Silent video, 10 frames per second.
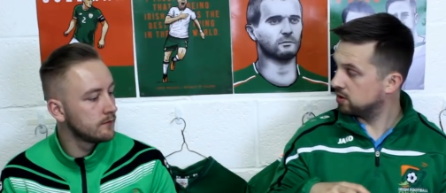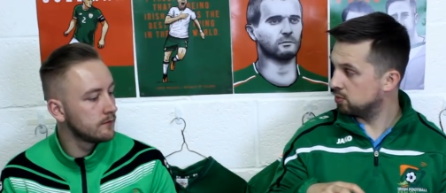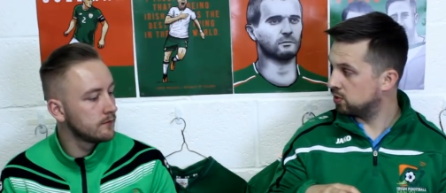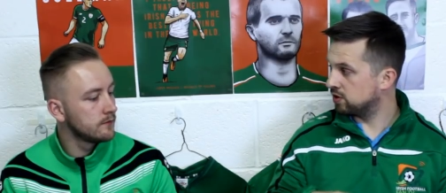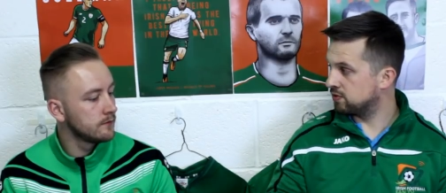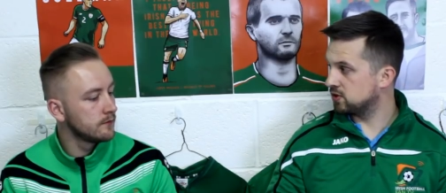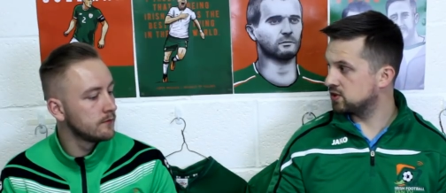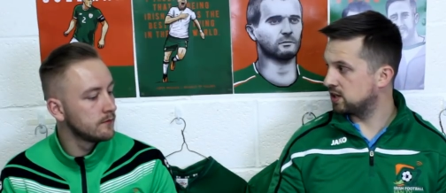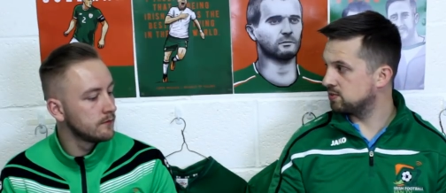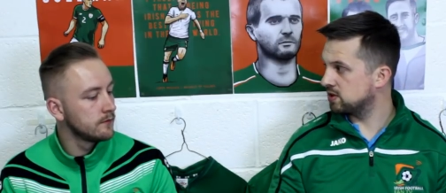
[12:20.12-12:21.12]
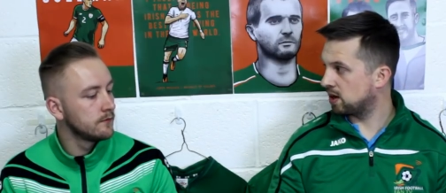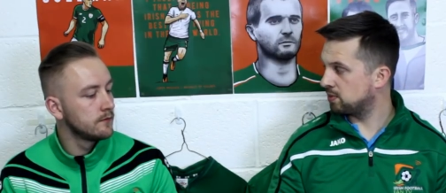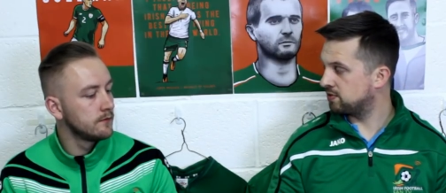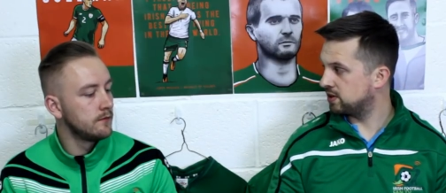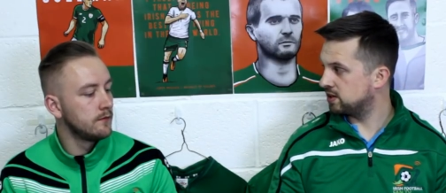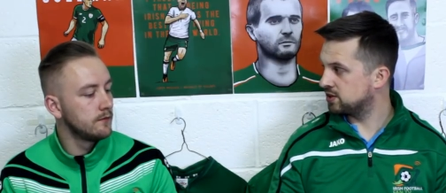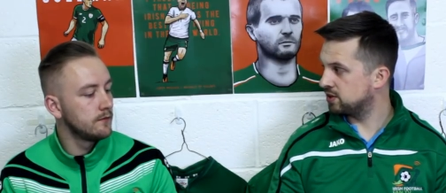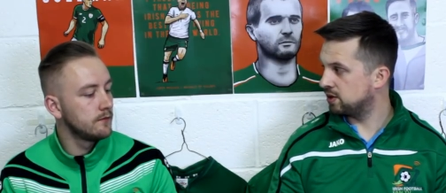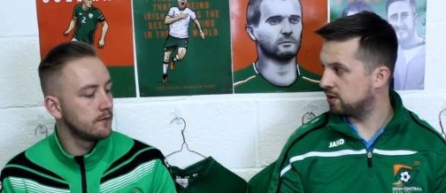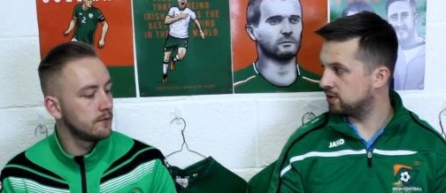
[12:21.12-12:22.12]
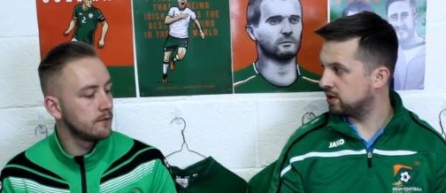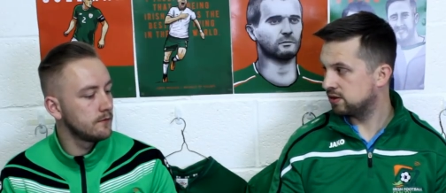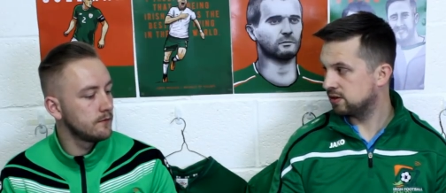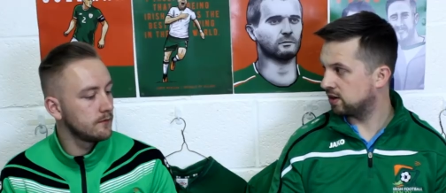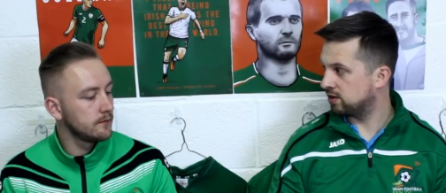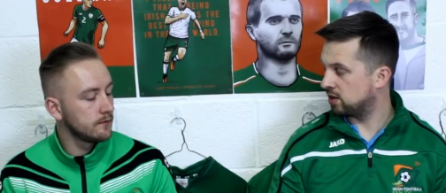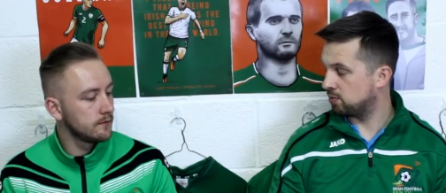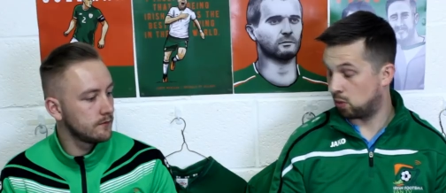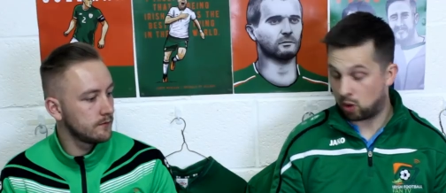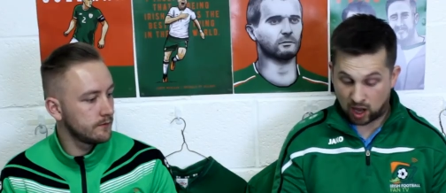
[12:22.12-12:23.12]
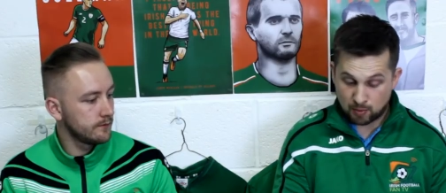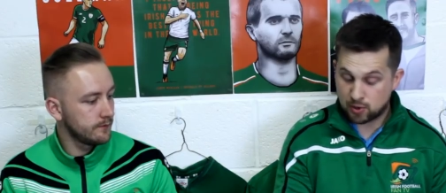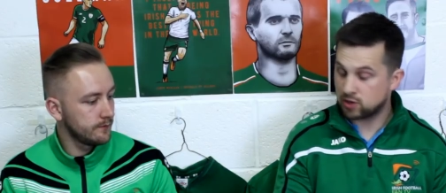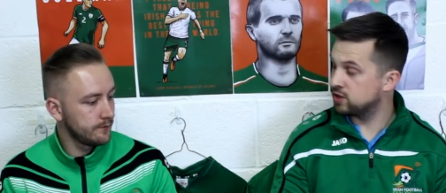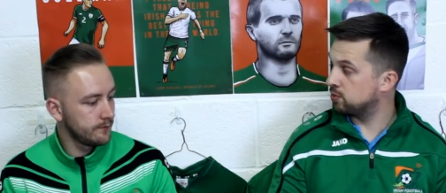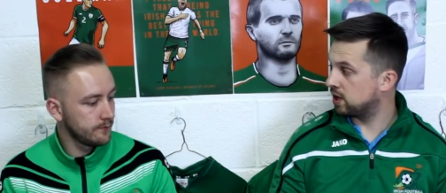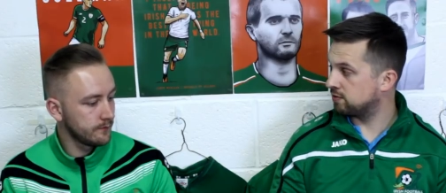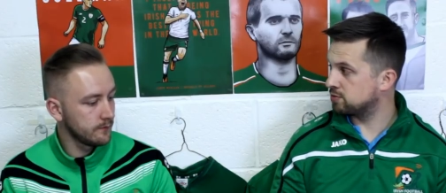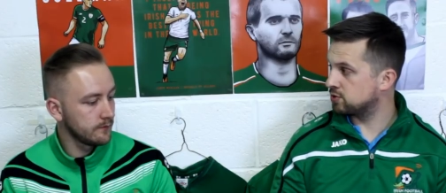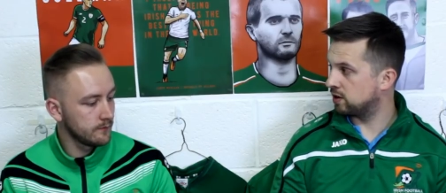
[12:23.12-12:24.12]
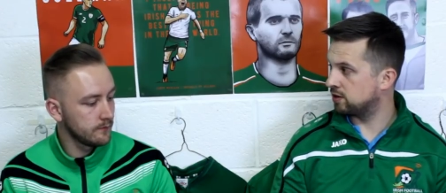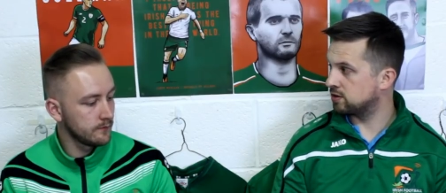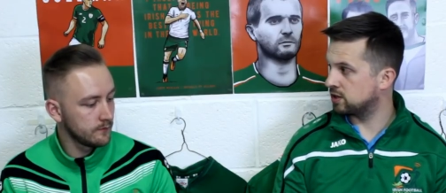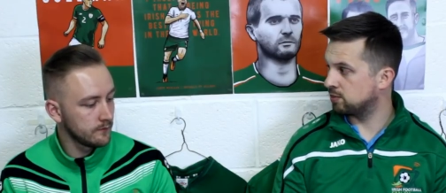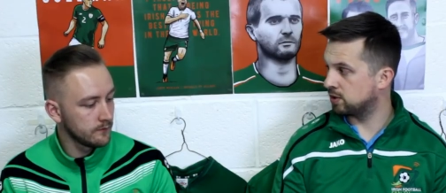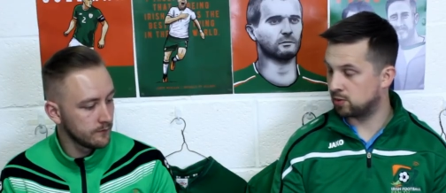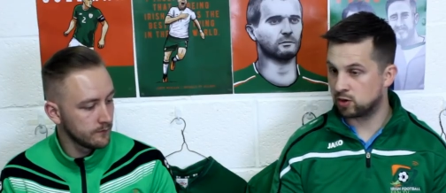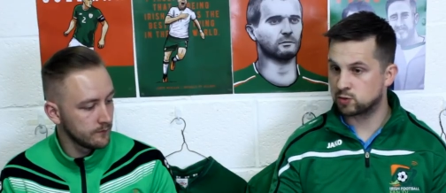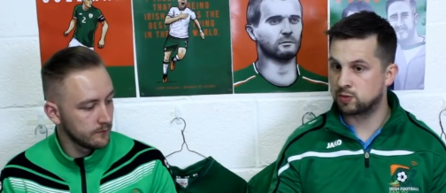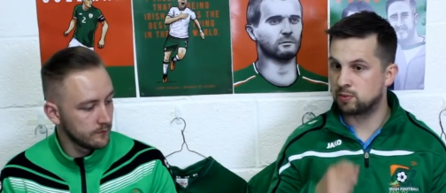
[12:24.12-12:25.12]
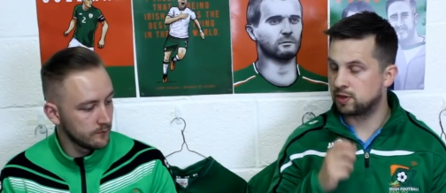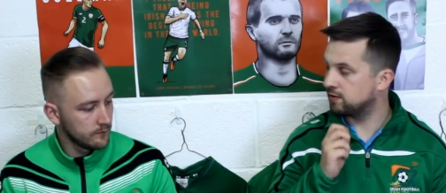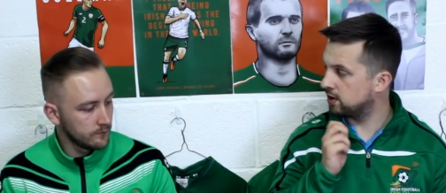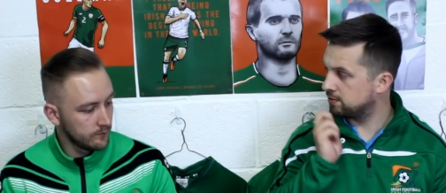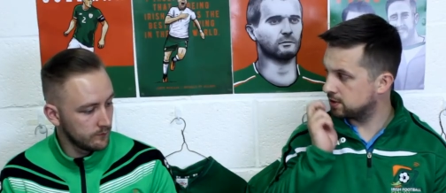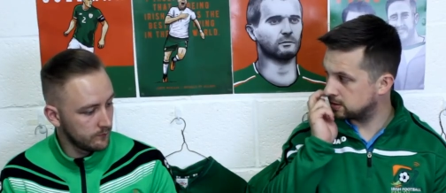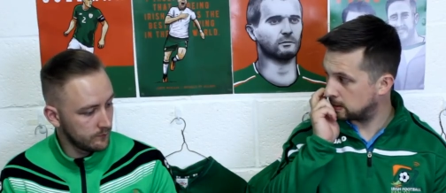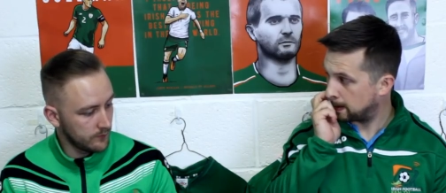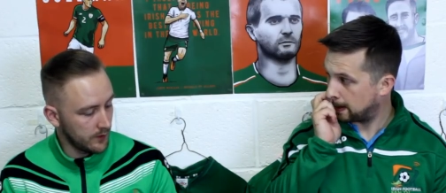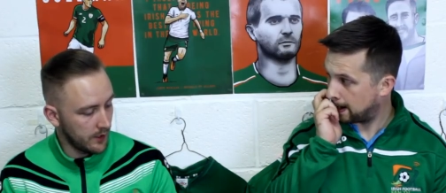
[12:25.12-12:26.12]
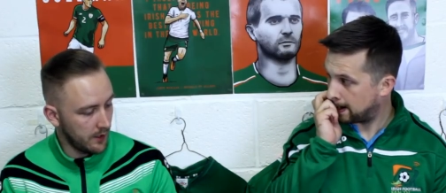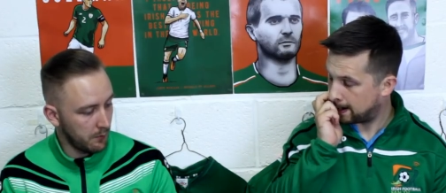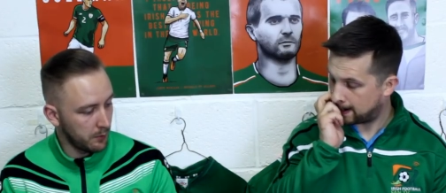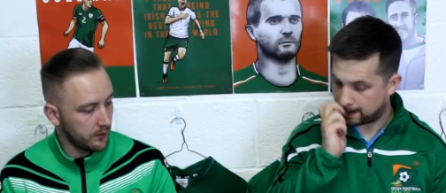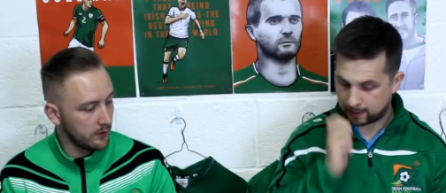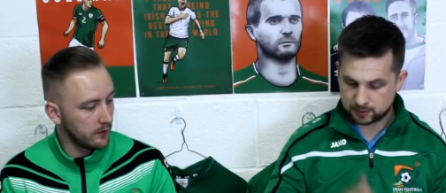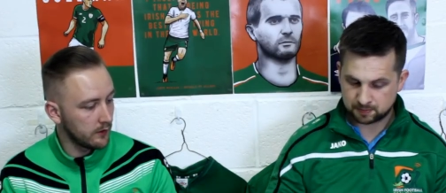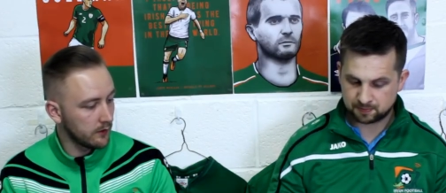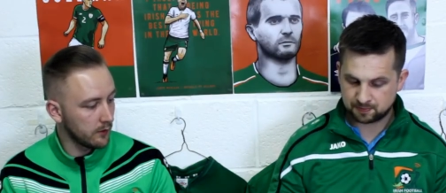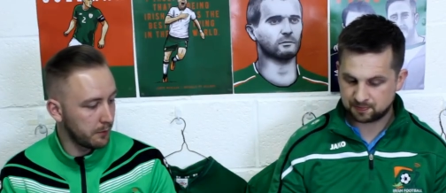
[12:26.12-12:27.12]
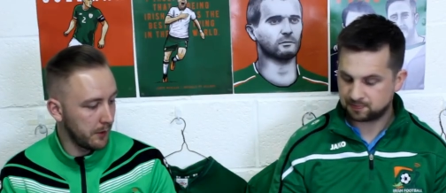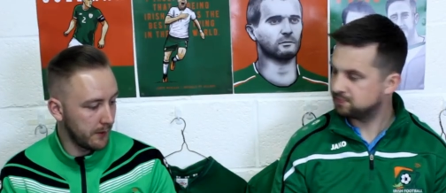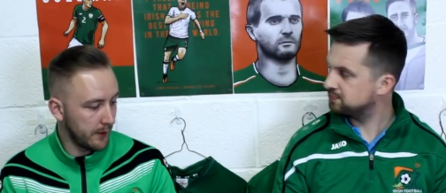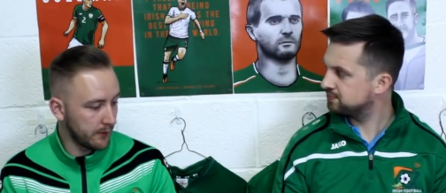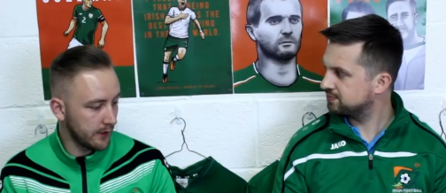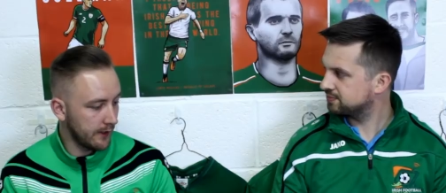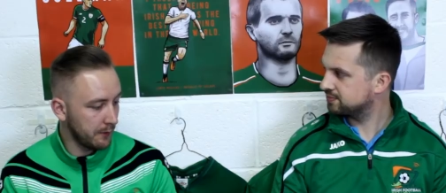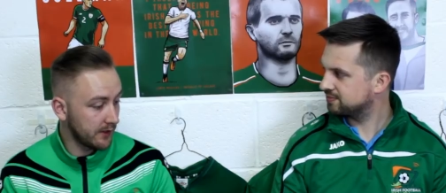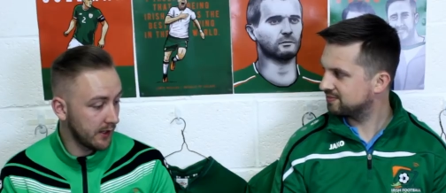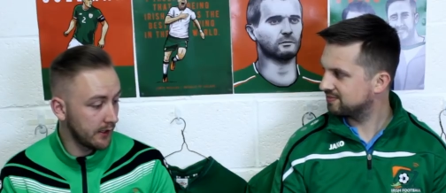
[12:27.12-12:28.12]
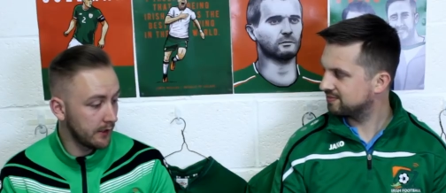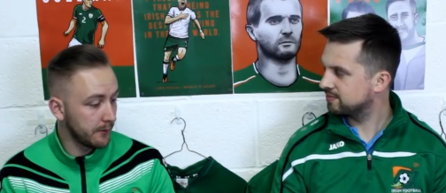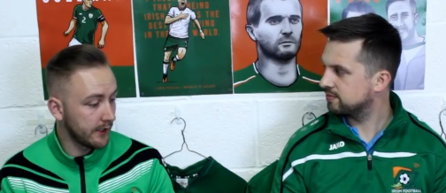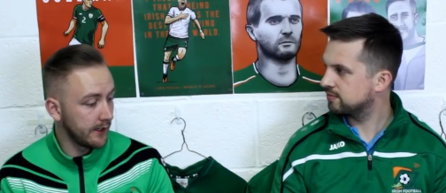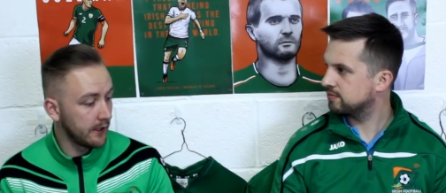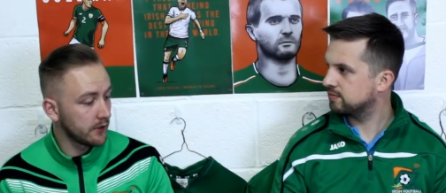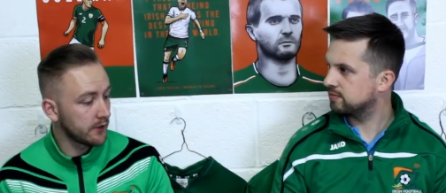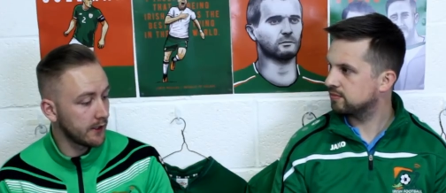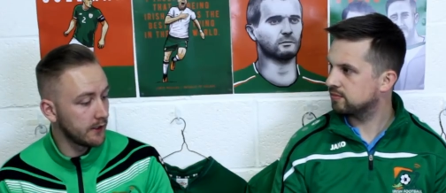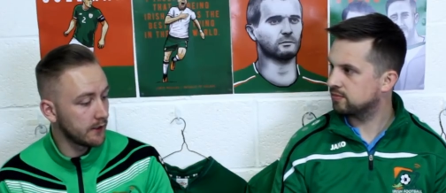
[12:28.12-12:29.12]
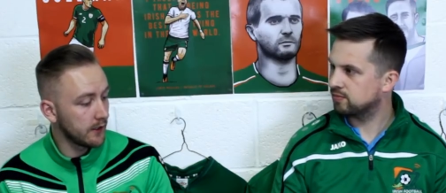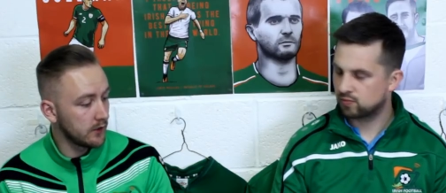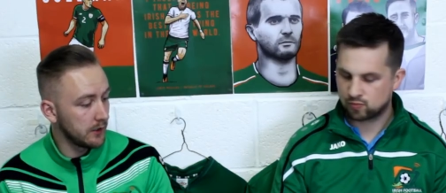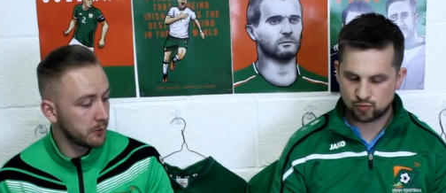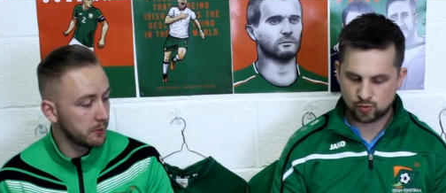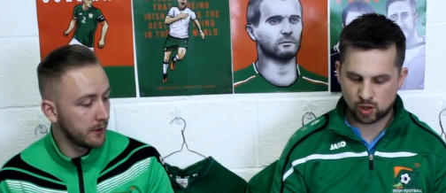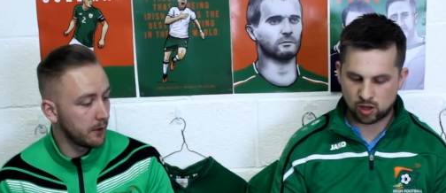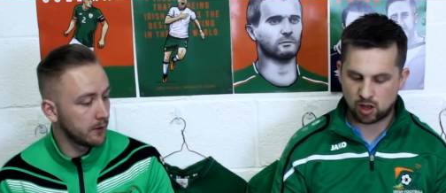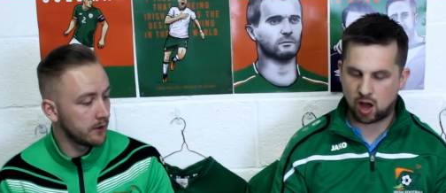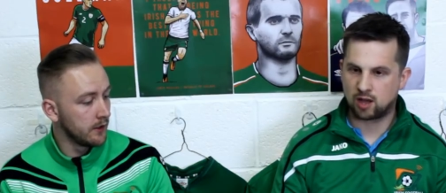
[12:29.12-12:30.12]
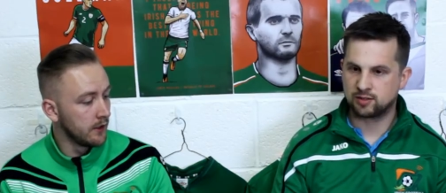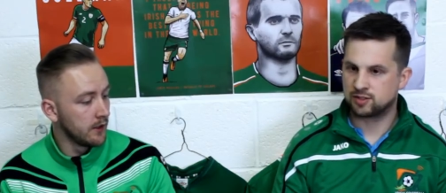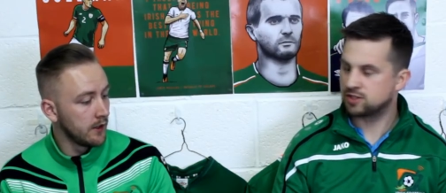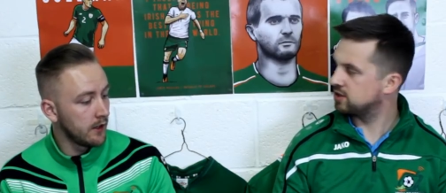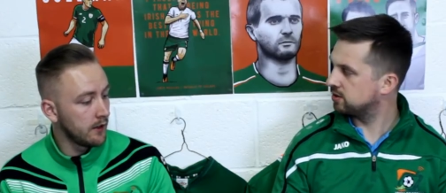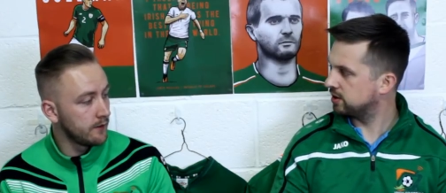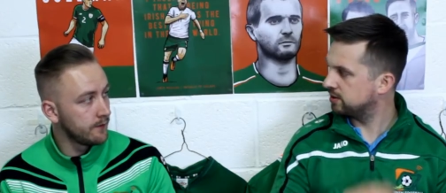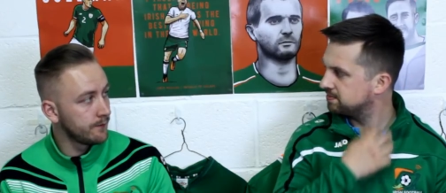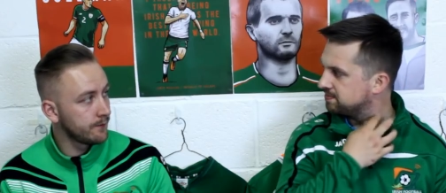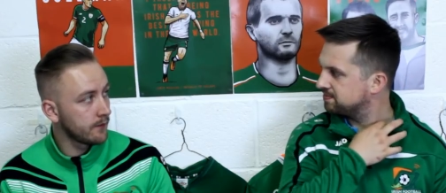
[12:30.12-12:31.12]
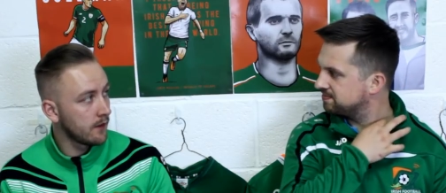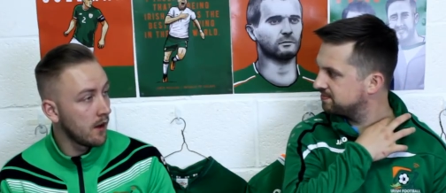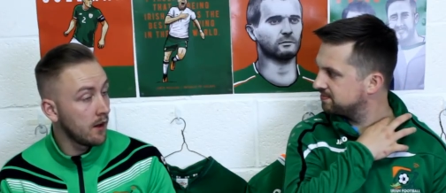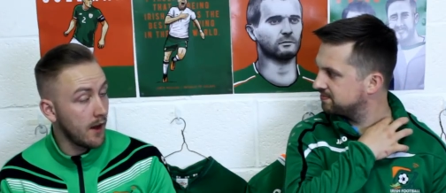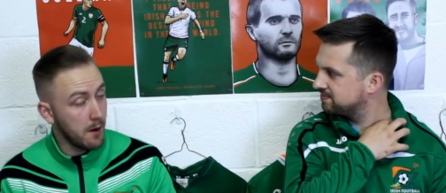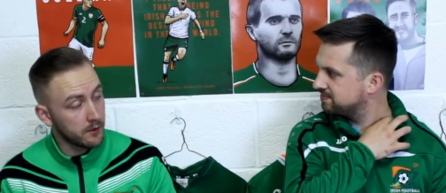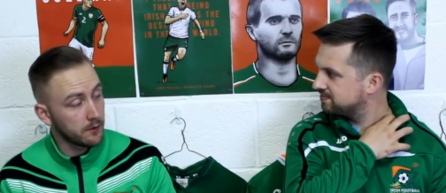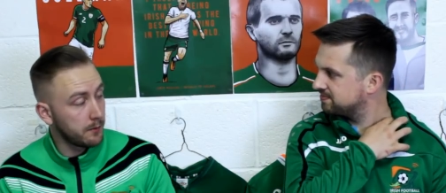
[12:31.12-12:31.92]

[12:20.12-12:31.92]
Speaker 1: of the one of the first teams in that midfield too. Now I think, well, I personally would have him straight in the team. I'm always been a big fan of his.
Speaker 2: Yeah, but there's those people out there that would say that McLean has to get into that team somehow, and I
Speaker 1: disagree.
Speaker 2: Yeah, but